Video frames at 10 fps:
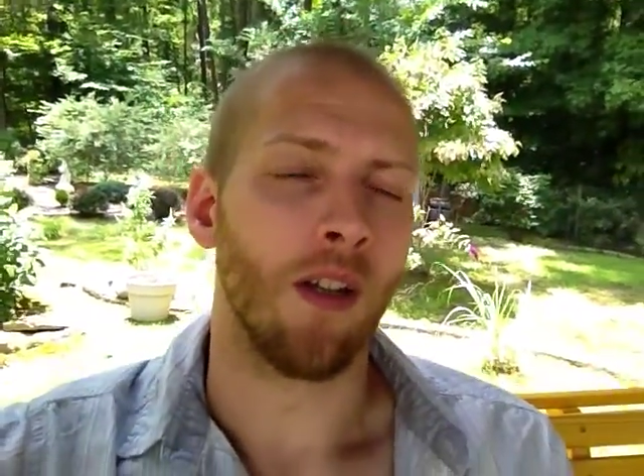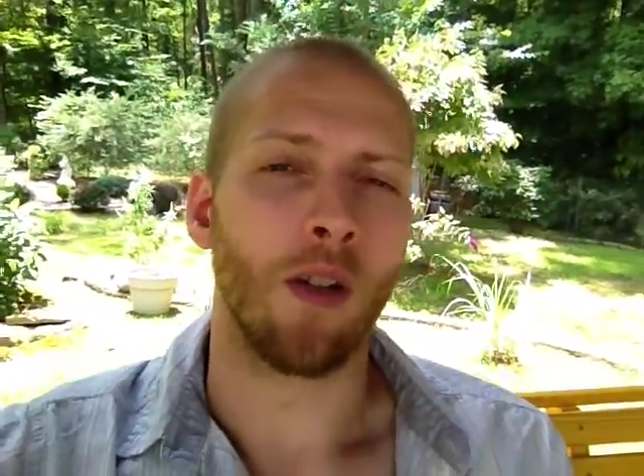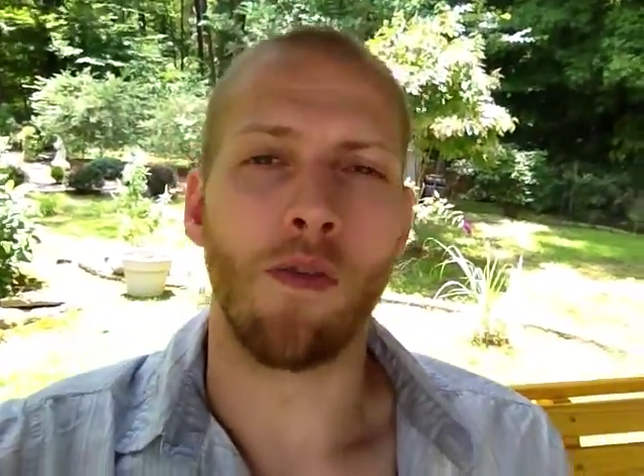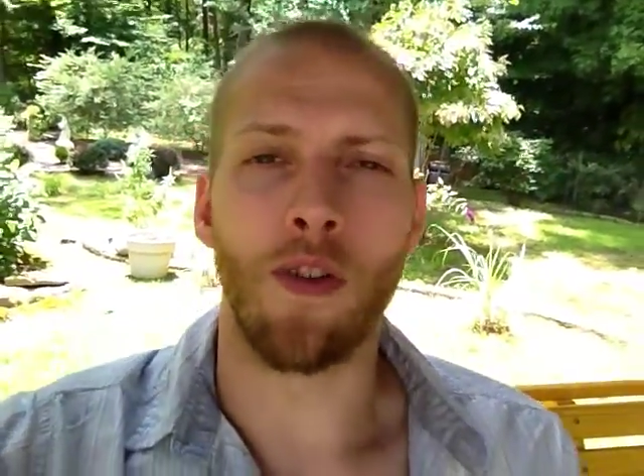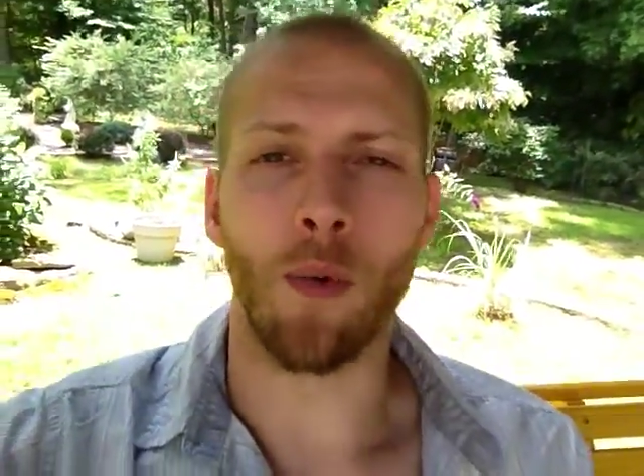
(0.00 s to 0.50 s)

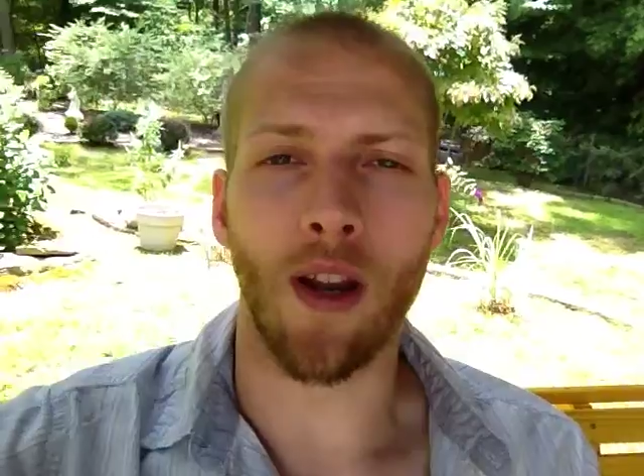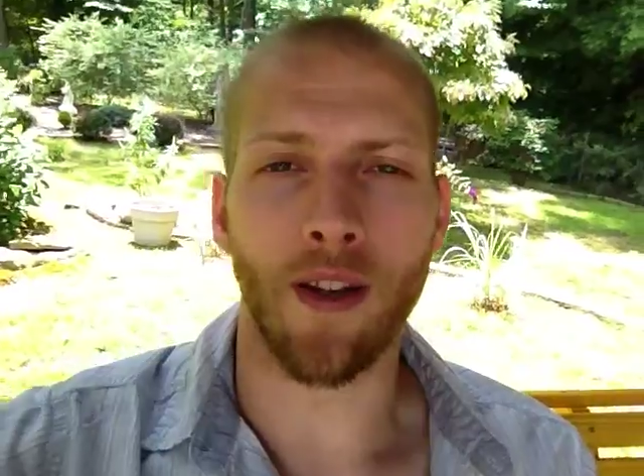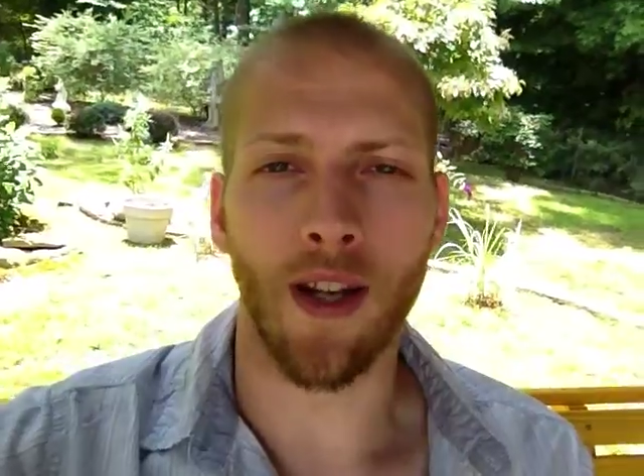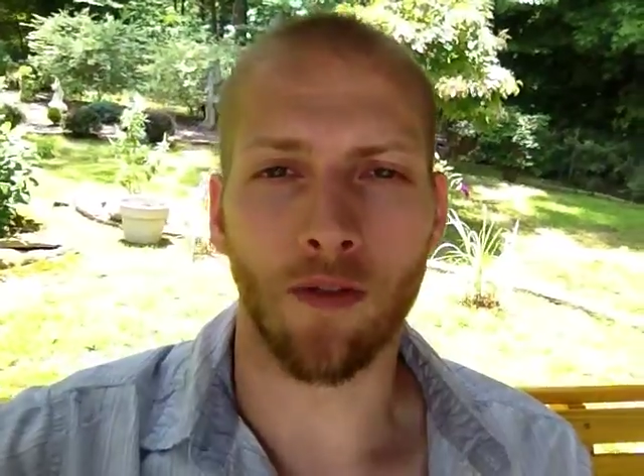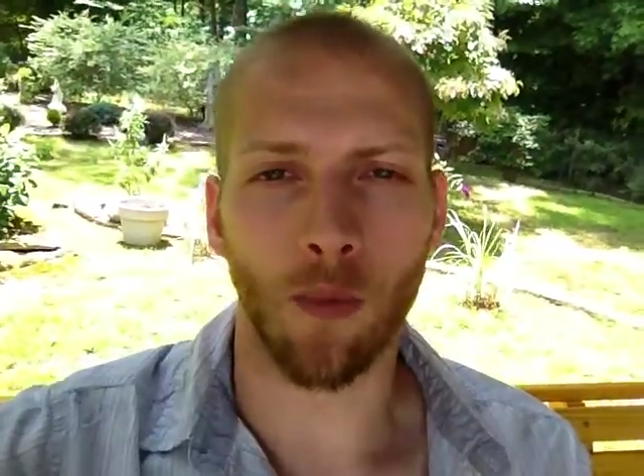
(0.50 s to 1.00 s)
goofy
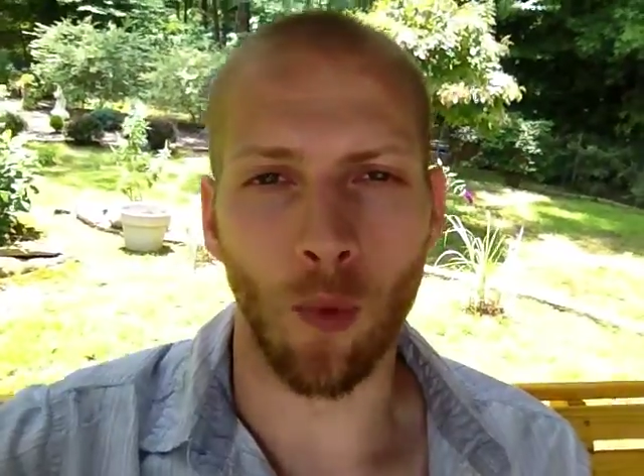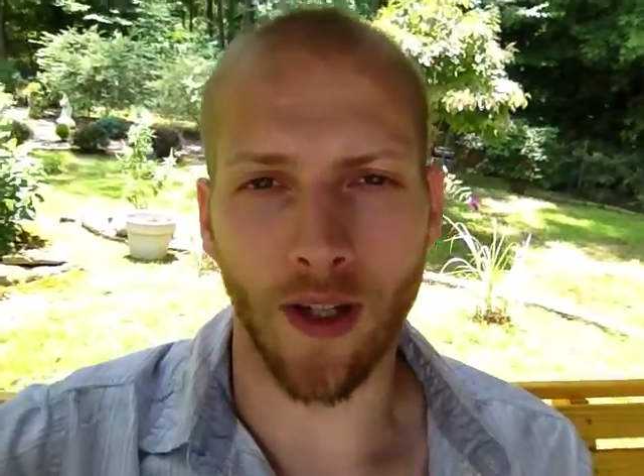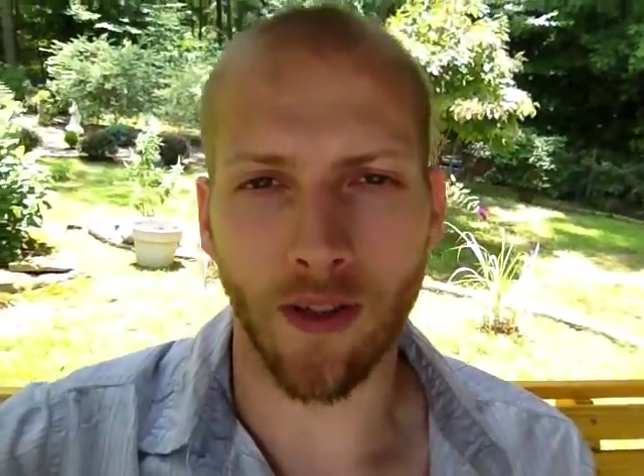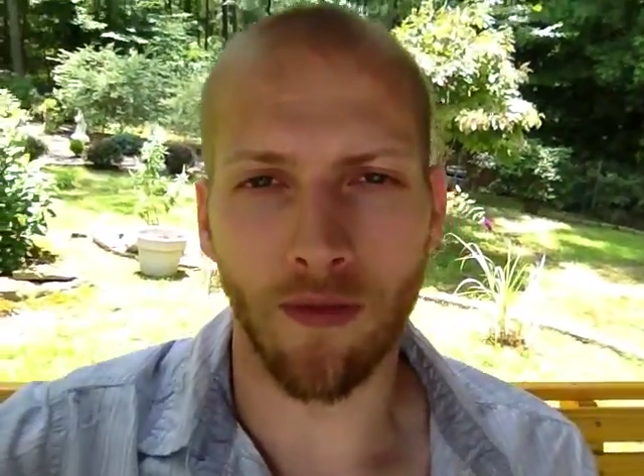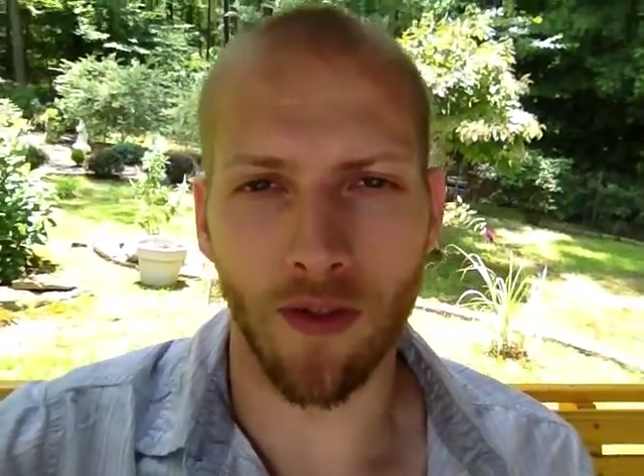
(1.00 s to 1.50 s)
redneck from
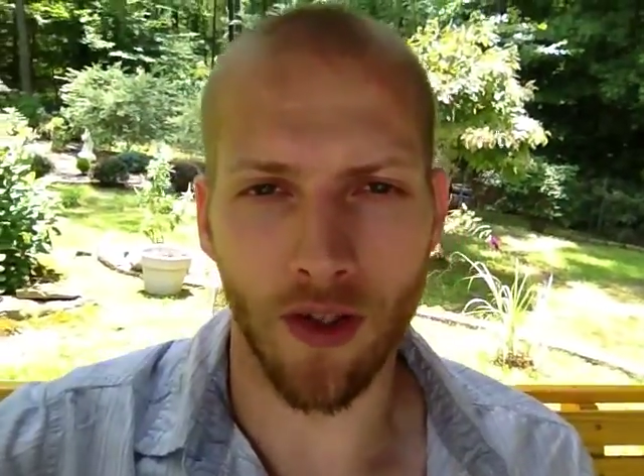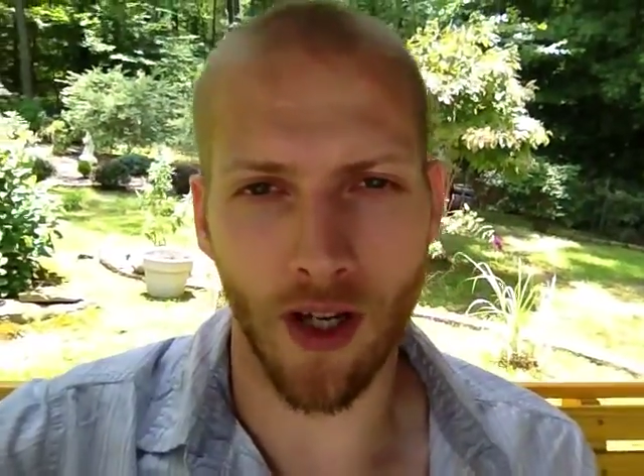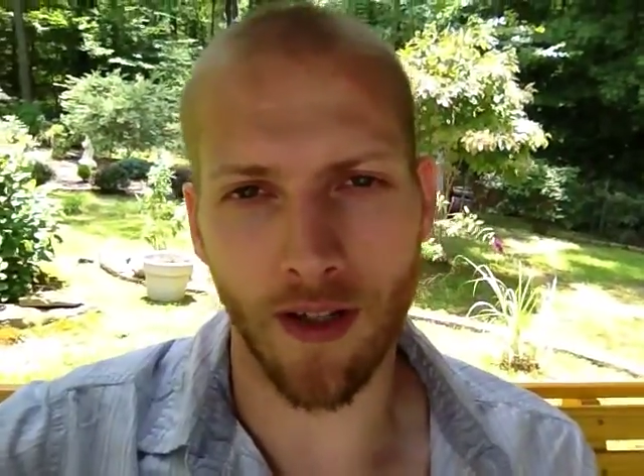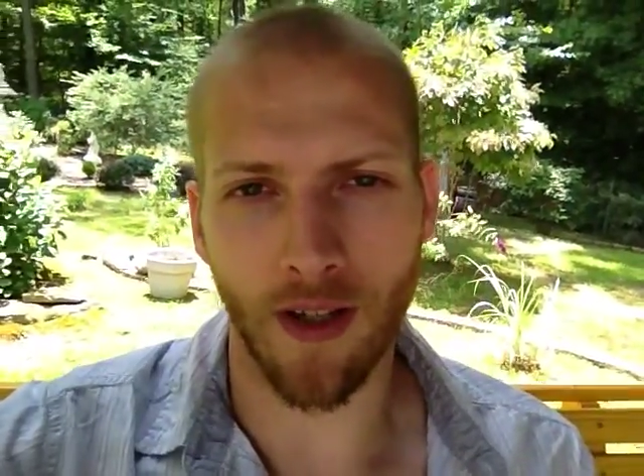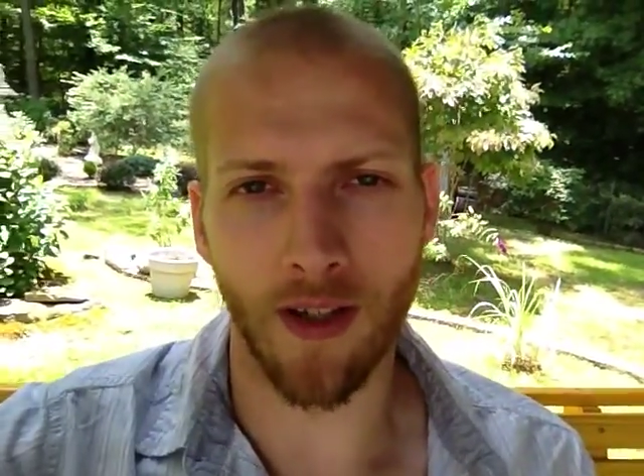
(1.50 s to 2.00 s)
West
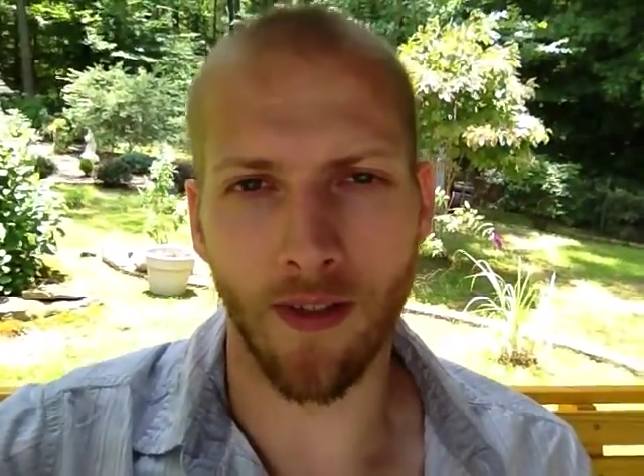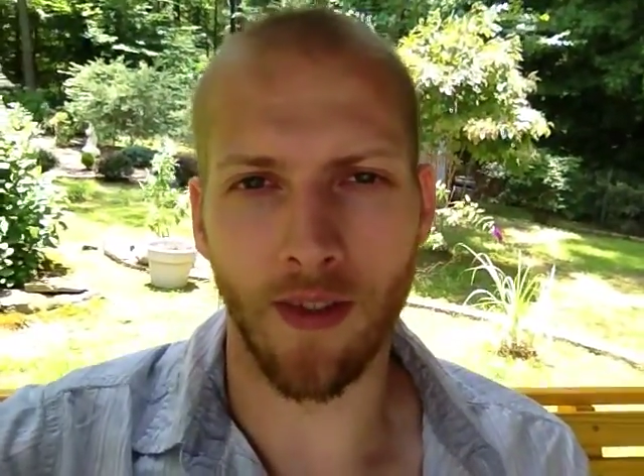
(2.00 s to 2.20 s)
Virginia.